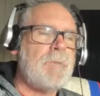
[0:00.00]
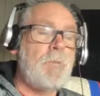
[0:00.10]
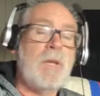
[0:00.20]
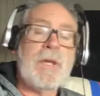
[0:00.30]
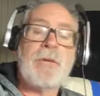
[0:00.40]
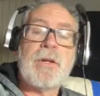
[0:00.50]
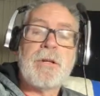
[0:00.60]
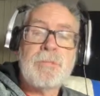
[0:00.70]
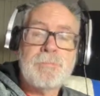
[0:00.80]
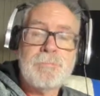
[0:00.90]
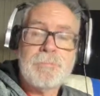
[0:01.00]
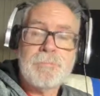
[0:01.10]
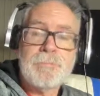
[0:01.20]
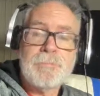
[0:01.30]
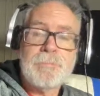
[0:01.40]
Blade Runner
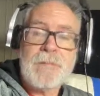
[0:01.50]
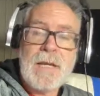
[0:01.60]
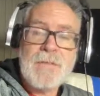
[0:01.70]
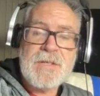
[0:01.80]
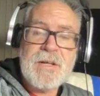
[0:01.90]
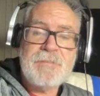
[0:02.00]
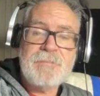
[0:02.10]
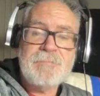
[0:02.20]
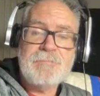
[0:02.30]
type stuff,